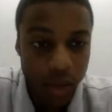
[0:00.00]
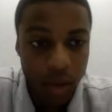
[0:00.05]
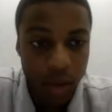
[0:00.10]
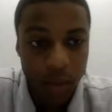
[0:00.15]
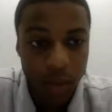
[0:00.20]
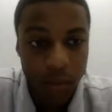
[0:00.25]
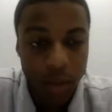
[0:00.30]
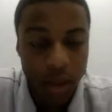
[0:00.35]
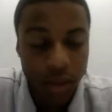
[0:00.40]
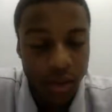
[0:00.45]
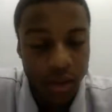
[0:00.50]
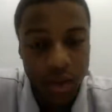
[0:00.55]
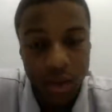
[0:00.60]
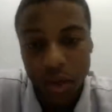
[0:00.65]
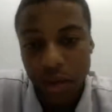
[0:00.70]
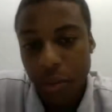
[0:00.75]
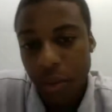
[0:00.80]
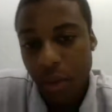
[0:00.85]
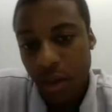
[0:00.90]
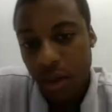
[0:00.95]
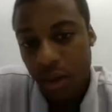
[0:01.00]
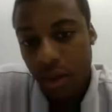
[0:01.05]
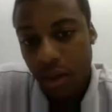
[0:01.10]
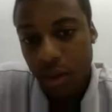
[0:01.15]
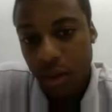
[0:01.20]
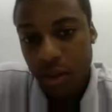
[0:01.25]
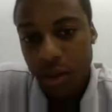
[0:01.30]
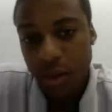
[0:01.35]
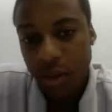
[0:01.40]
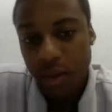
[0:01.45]
I saw the
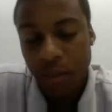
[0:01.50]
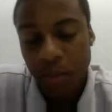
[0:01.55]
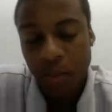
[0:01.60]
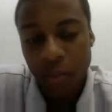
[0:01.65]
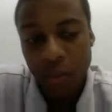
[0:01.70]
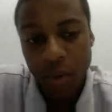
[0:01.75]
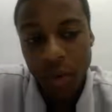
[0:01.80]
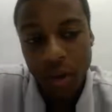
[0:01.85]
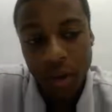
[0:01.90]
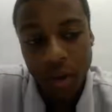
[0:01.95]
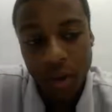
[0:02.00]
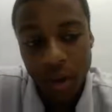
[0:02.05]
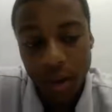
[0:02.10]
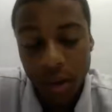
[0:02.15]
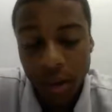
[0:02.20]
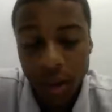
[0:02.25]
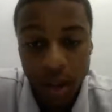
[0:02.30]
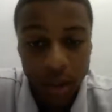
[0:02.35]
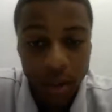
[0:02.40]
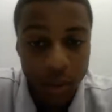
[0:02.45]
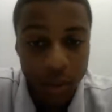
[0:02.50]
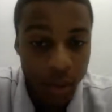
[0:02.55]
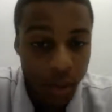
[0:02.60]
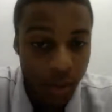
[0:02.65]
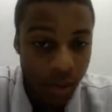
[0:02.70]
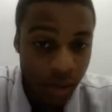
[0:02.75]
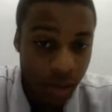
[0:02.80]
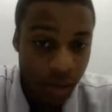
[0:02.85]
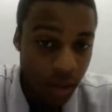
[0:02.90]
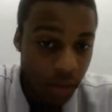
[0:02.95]
page, and I liked what
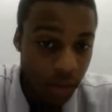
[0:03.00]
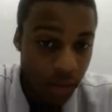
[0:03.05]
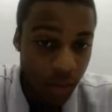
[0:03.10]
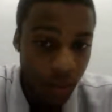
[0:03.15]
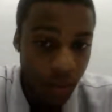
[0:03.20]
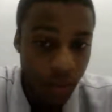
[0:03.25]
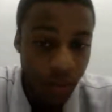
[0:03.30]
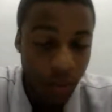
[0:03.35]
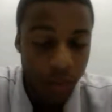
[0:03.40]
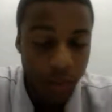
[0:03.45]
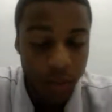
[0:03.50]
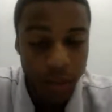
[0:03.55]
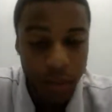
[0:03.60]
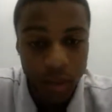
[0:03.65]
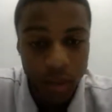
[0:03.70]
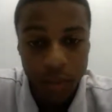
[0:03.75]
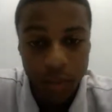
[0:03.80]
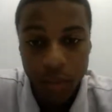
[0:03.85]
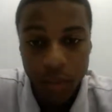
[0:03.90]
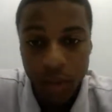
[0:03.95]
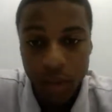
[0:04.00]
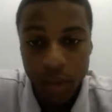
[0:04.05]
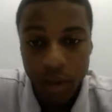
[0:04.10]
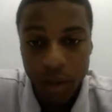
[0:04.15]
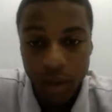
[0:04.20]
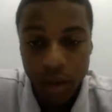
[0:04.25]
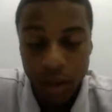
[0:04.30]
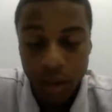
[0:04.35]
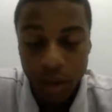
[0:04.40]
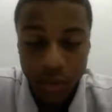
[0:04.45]
it stood for
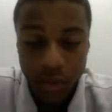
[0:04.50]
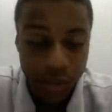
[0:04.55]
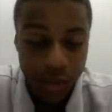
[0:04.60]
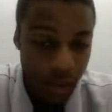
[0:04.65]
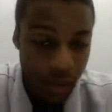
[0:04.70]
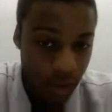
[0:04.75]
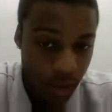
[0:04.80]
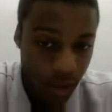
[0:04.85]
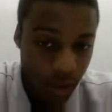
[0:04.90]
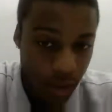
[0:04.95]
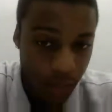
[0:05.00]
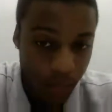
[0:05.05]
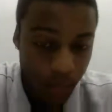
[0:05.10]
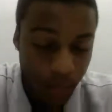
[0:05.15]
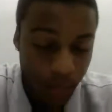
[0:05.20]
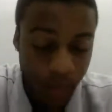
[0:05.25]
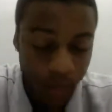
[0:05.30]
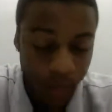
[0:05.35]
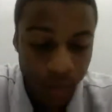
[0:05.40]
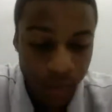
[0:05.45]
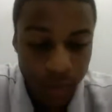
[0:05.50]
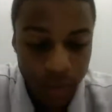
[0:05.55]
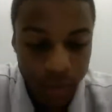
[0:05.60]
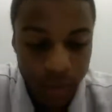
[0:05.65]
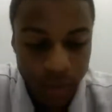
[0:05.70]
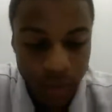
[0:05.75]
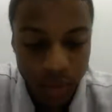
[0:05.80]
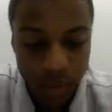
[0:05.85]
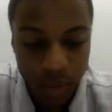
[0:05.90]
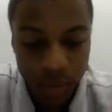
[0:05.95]
Trinidad.
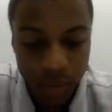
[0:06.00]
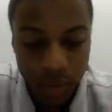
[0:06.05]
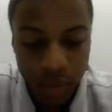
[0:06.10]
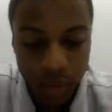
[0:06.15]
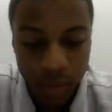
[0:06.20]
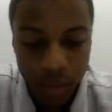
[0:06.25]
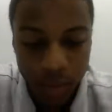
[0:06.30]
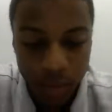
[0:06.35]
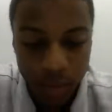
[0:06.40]
So